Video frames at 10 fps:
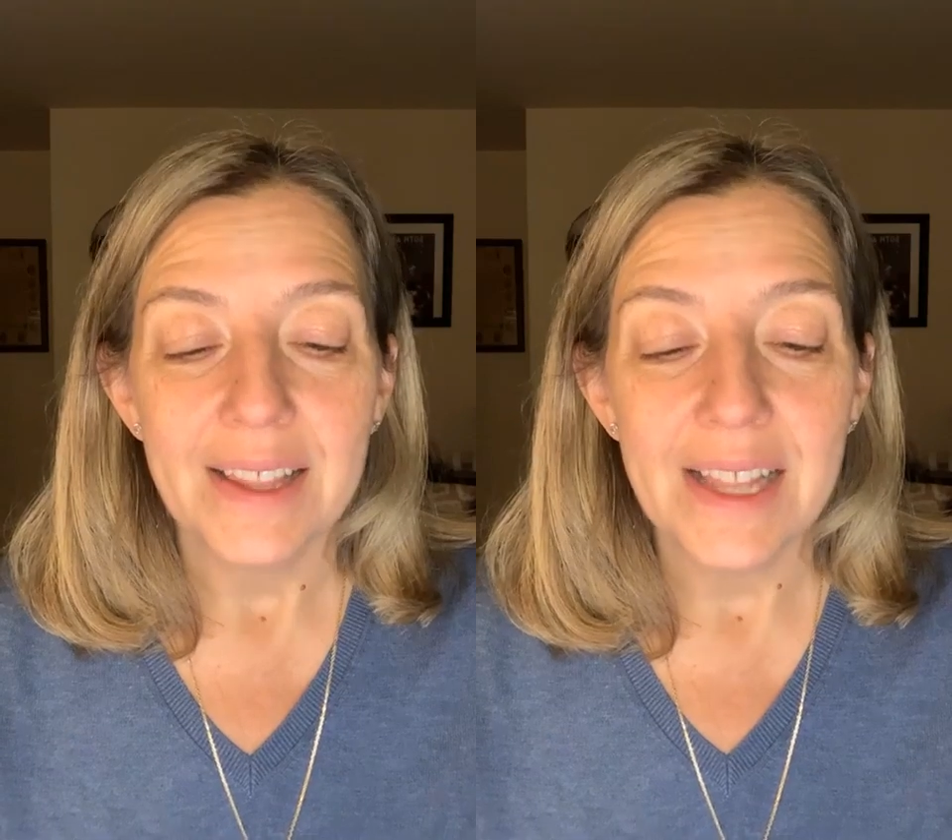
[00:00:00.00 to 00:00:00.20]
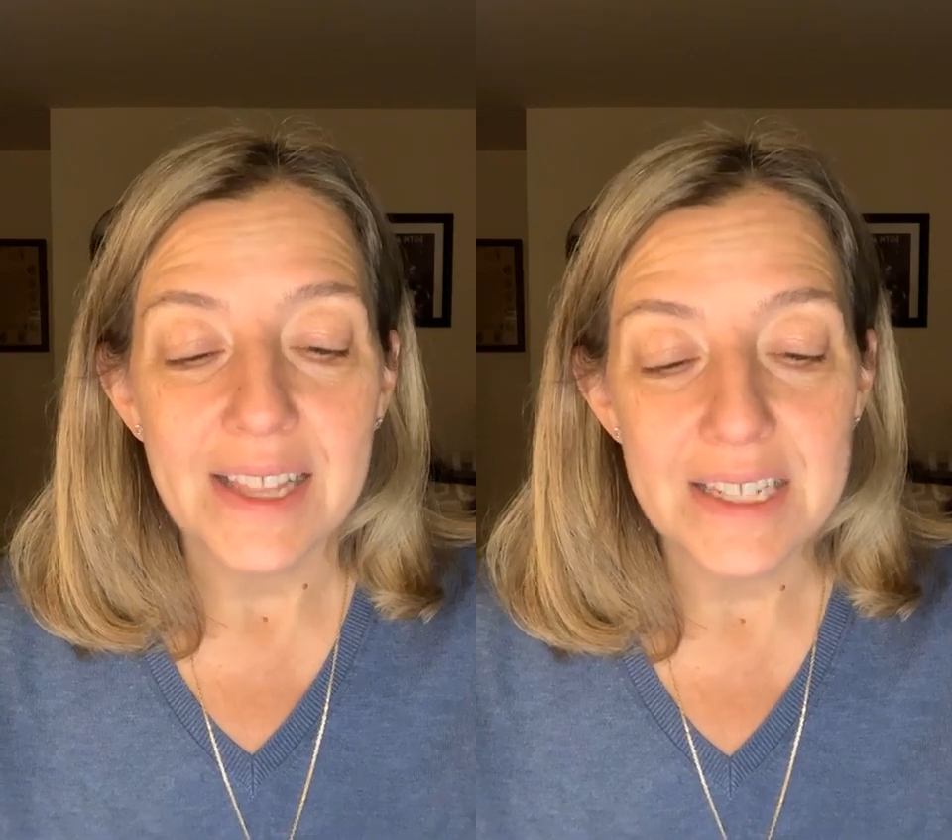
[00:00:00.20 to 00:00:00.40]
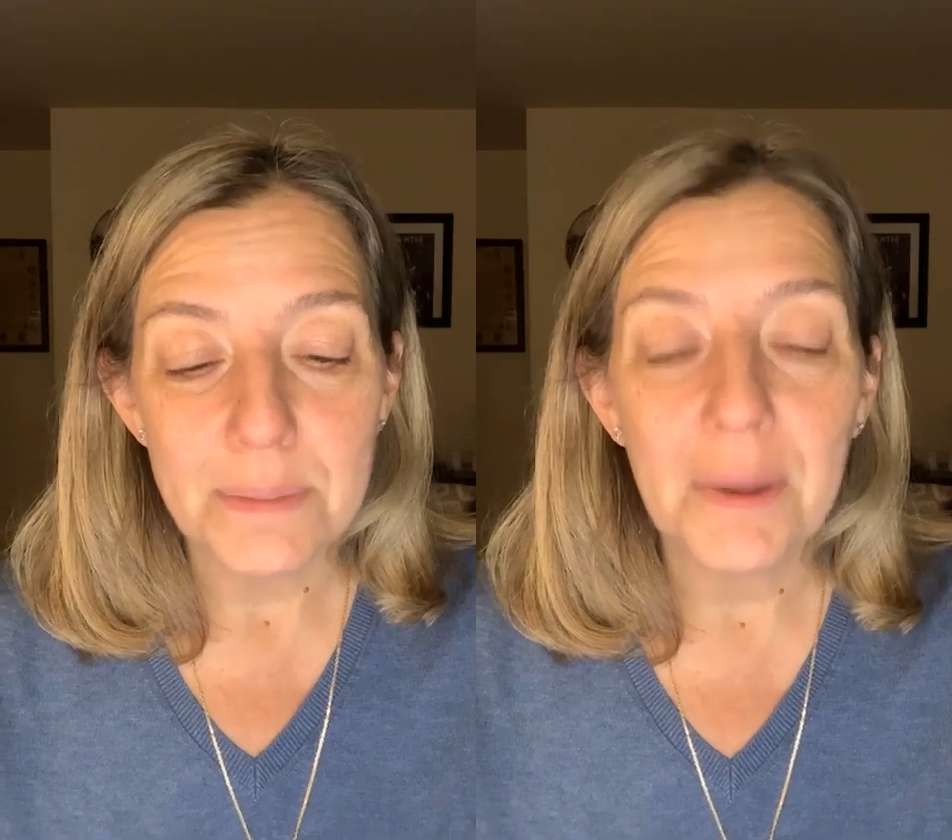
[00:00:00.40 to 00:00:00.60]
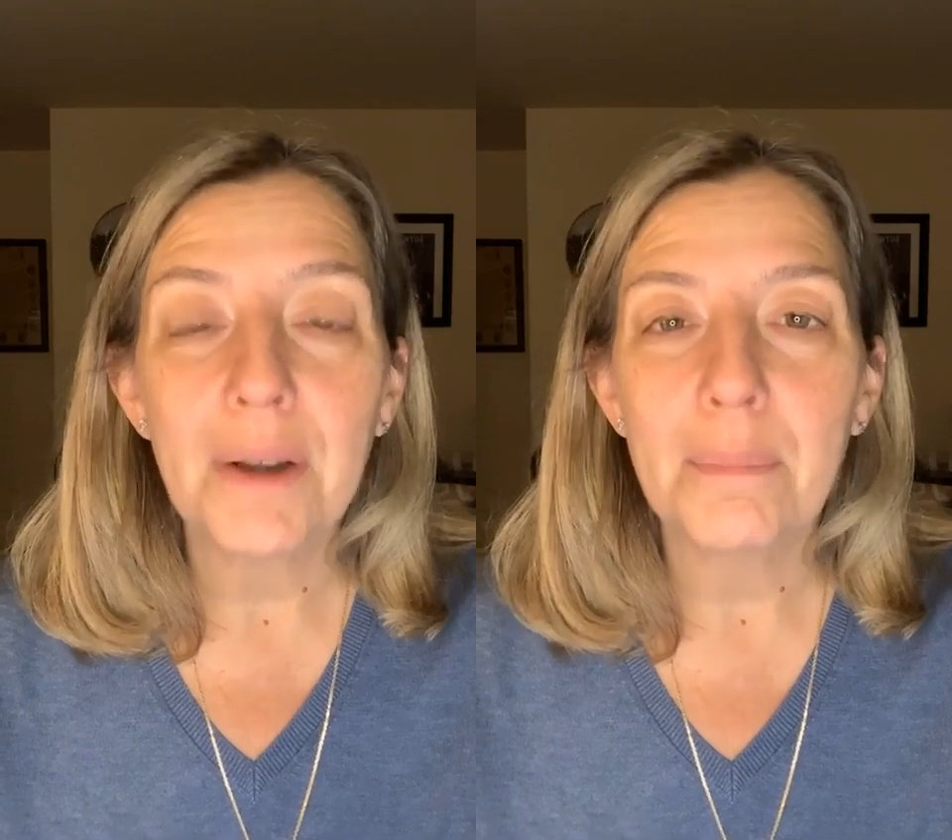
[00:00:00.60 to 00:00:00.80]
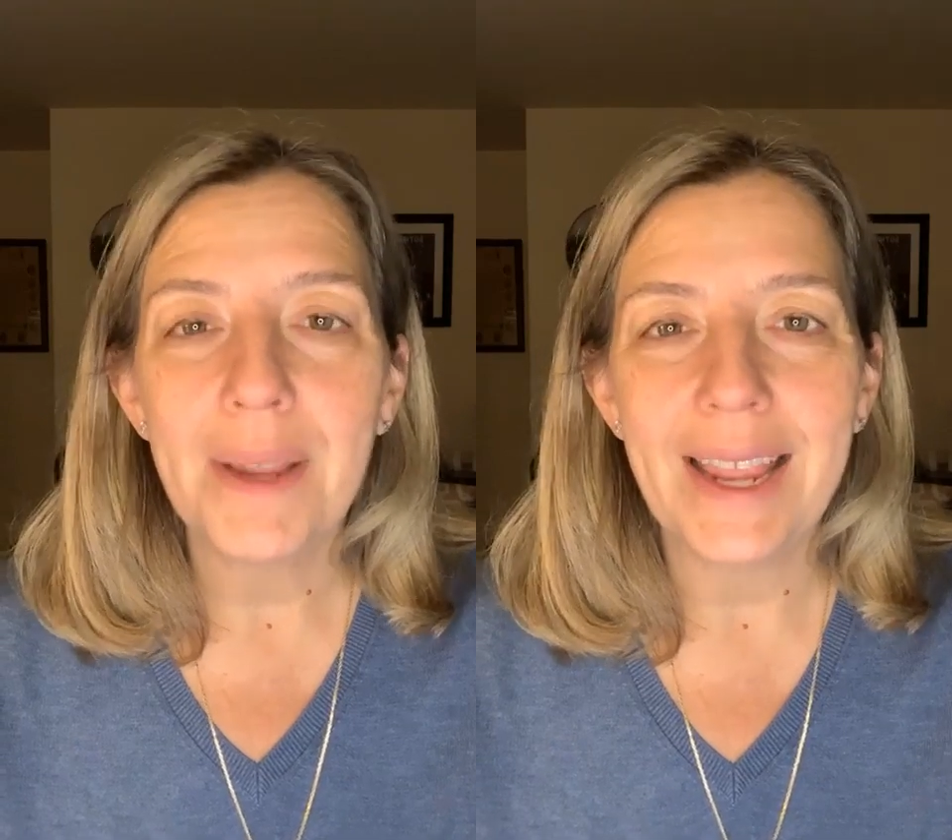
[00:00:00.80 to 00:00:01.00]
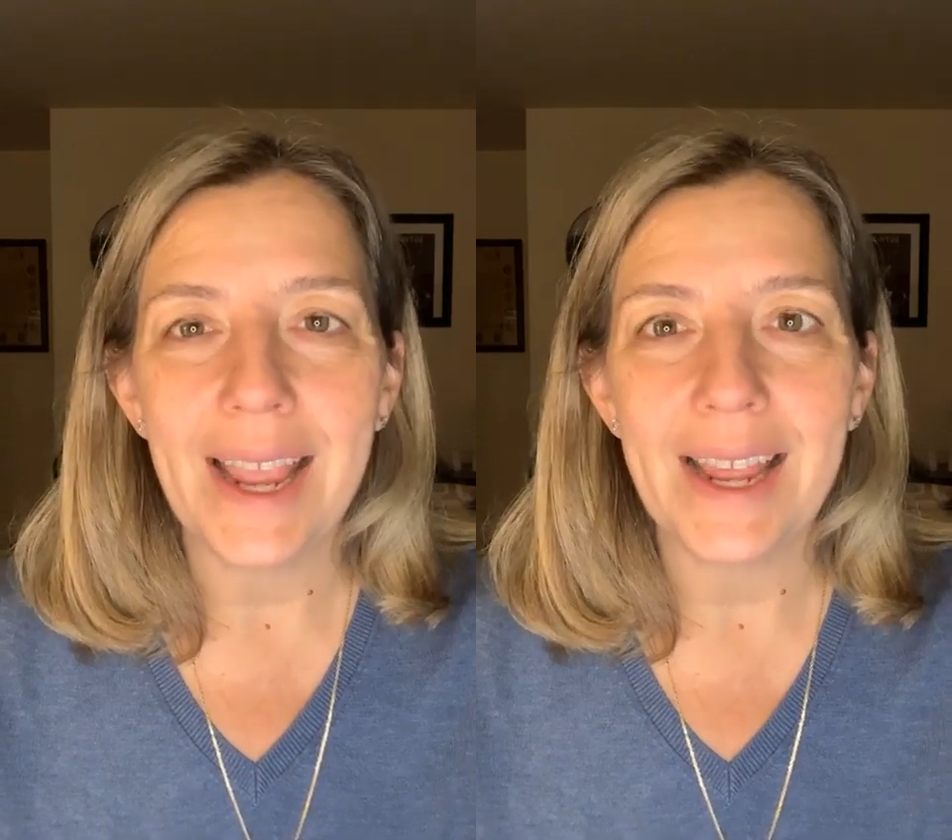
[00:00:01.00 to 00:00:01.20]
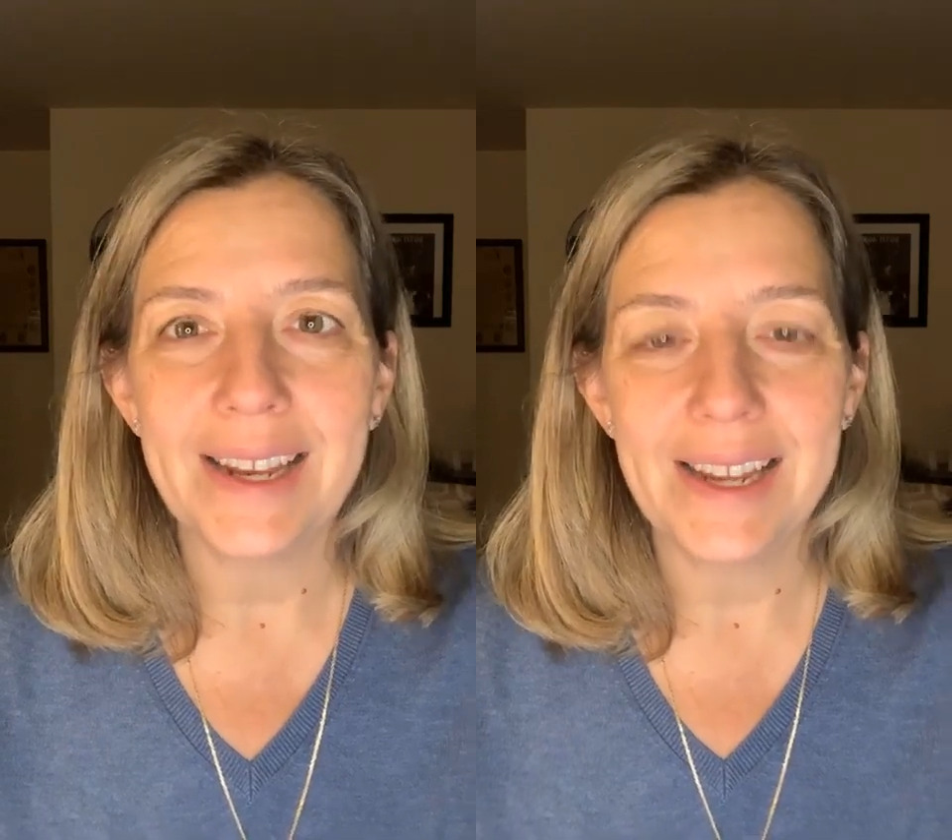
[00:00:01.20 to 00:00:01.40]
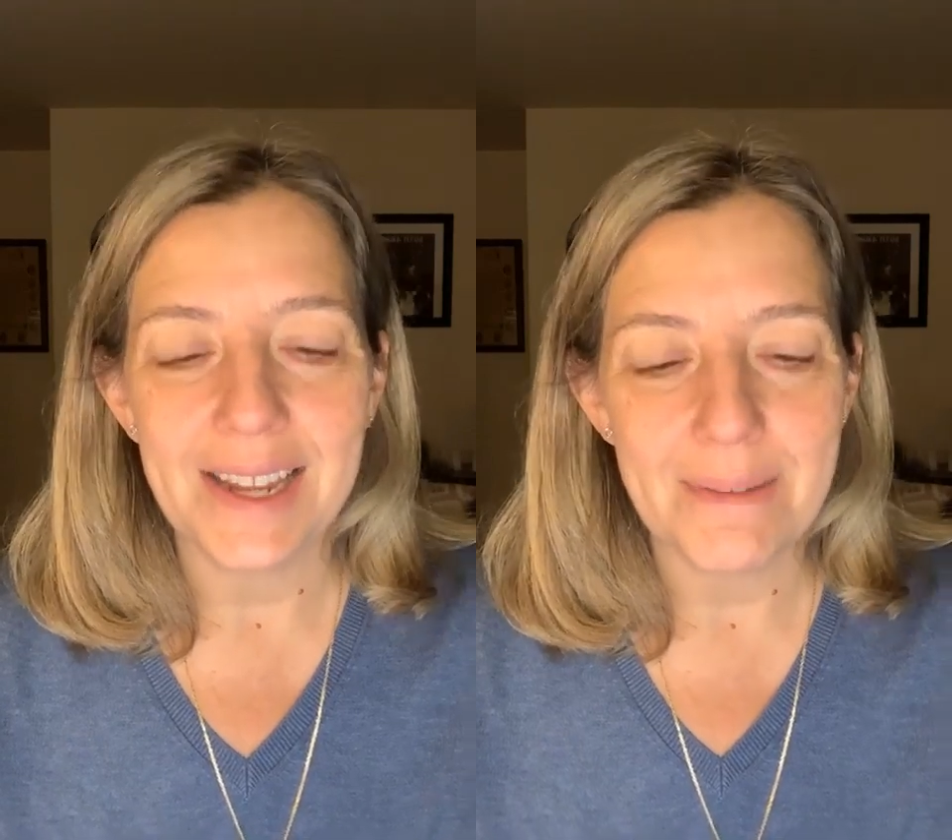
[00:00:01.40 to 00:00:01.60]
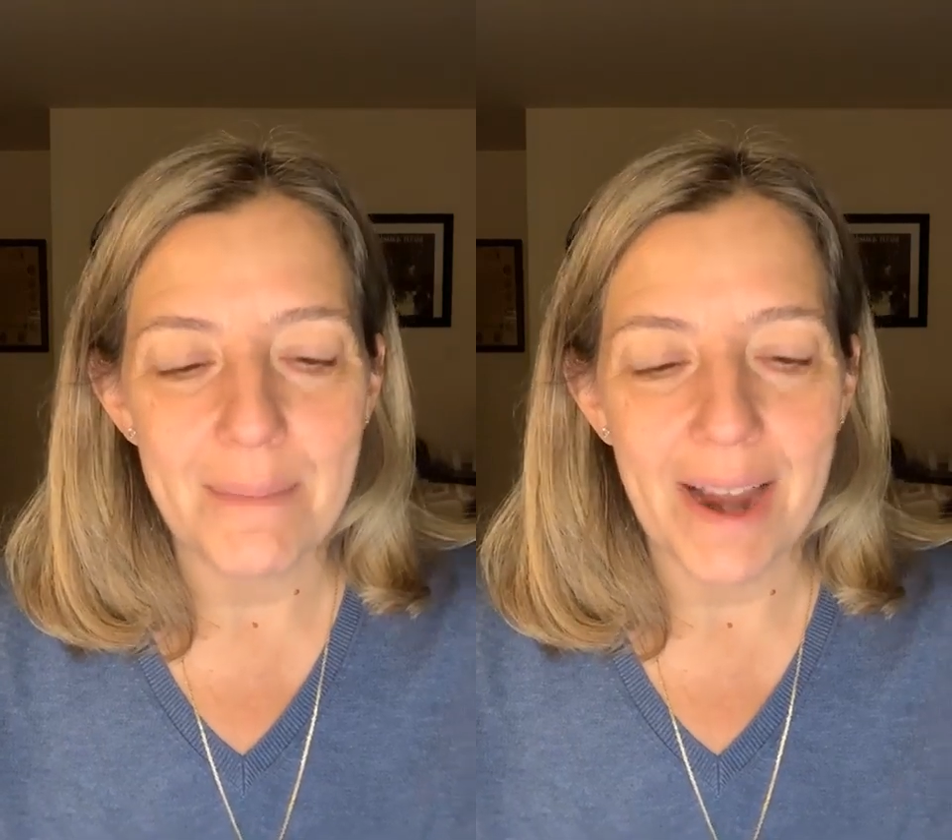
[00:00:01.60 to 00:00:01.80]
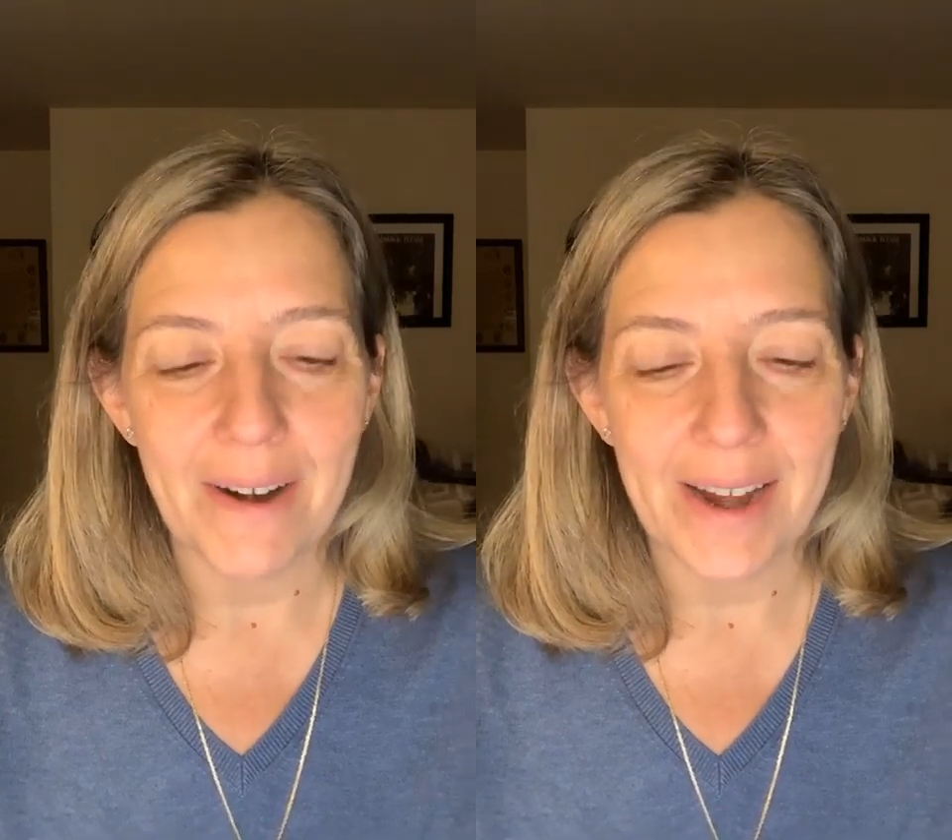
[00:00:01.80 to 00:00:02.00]
that the Spirit began
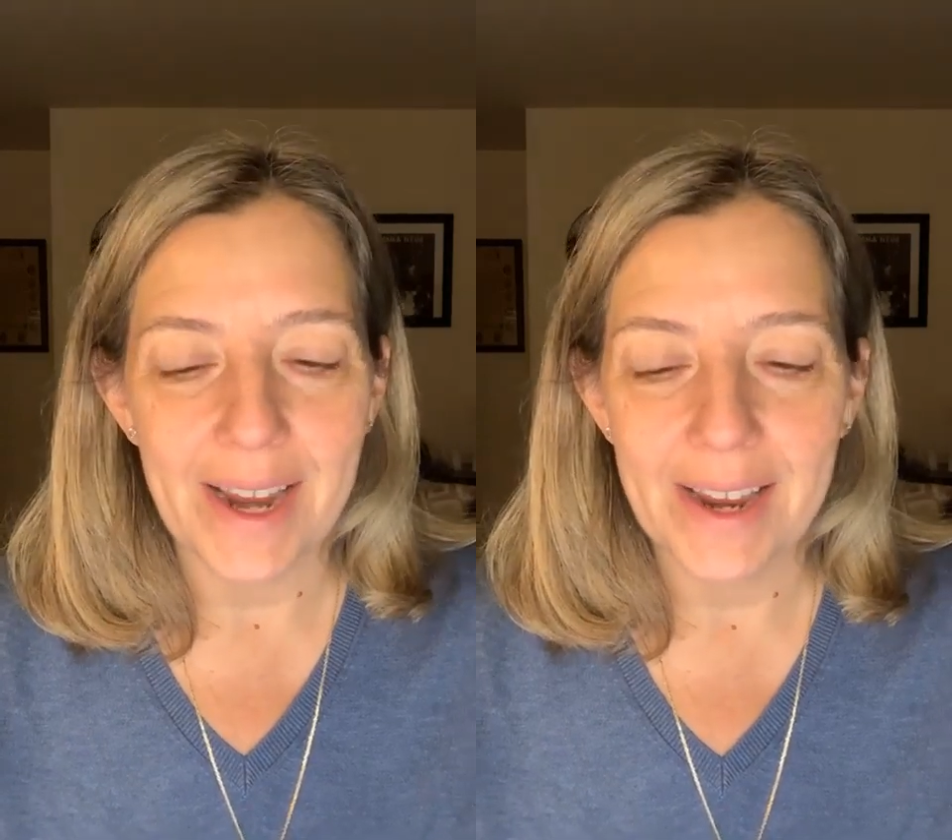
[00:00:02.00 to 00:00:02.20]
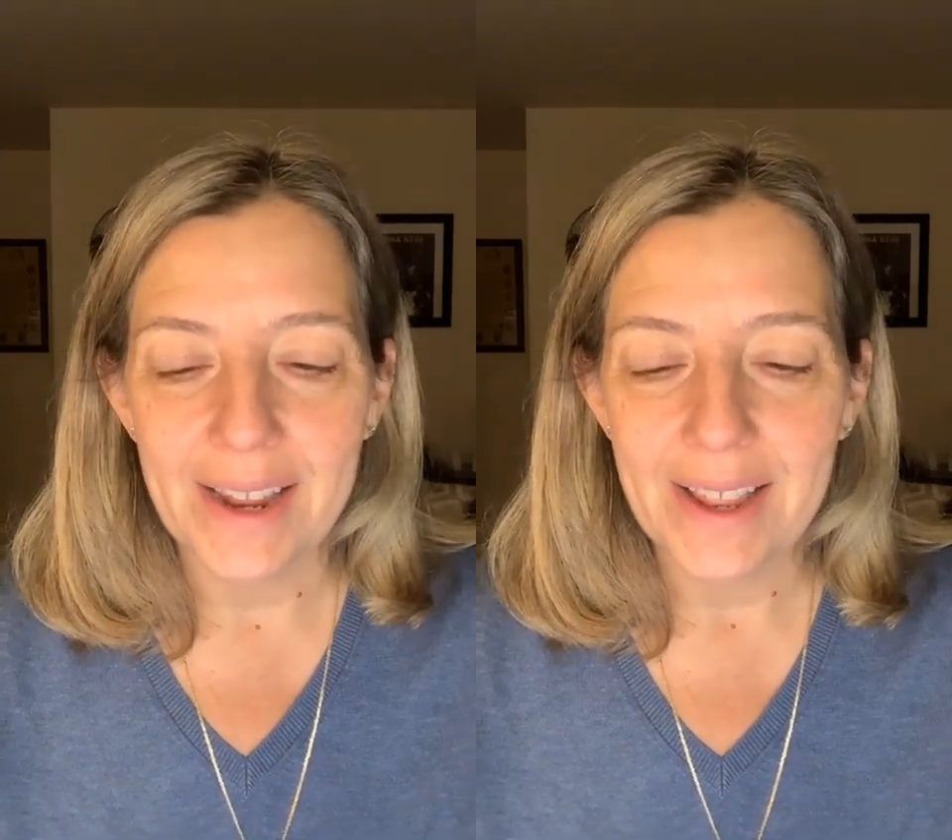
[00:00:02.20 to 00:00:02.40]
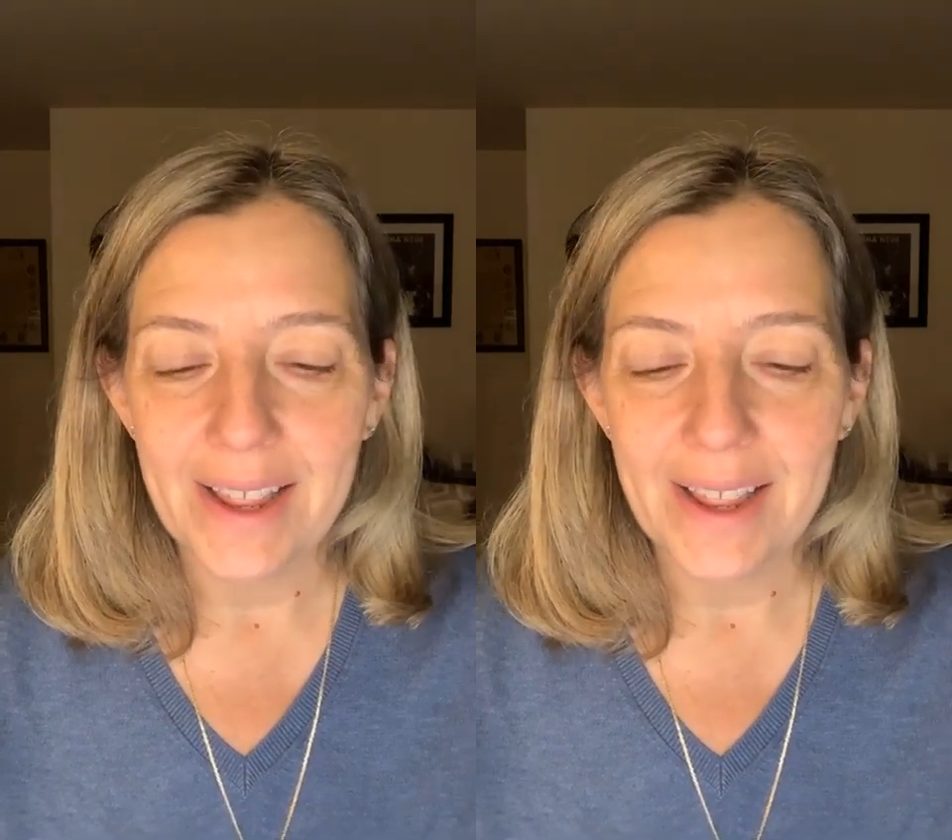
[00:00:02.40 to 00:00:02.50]
in Mary.